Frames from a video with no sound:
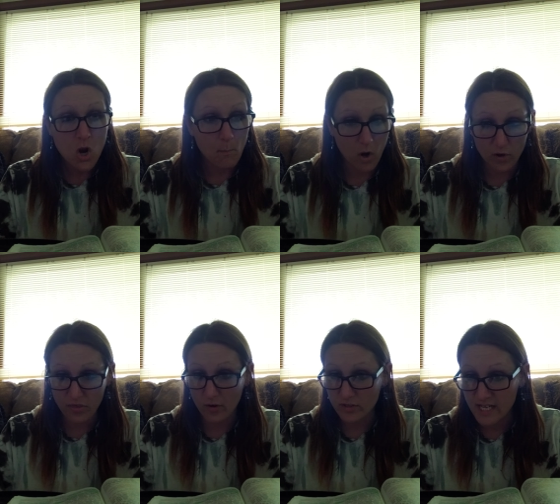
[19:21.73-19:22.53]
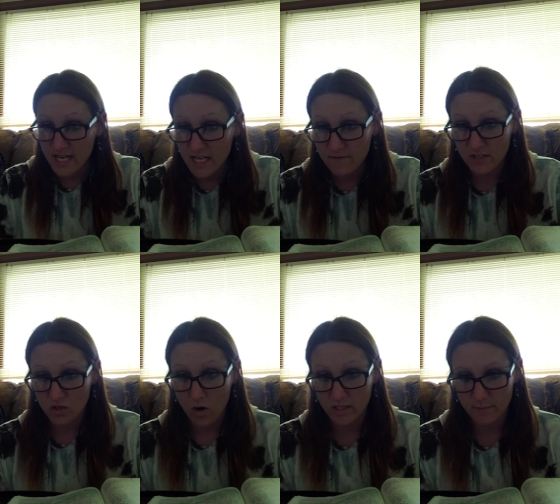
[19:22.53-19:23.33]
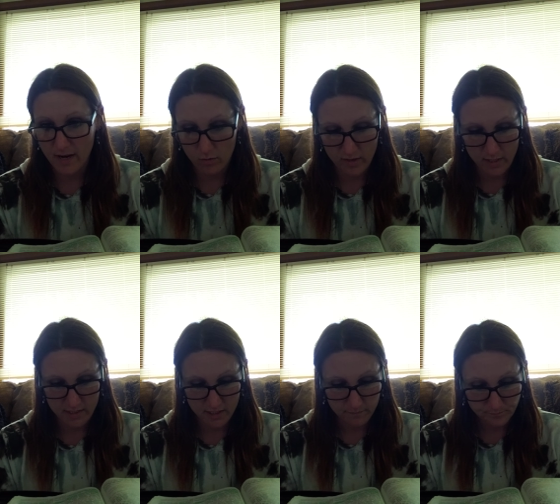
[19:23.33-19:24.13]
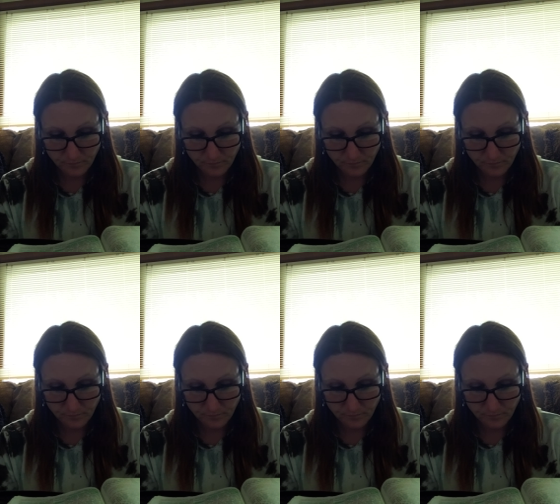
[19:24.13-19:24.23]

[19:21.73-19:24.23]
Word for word: Mark 13 even talks about this.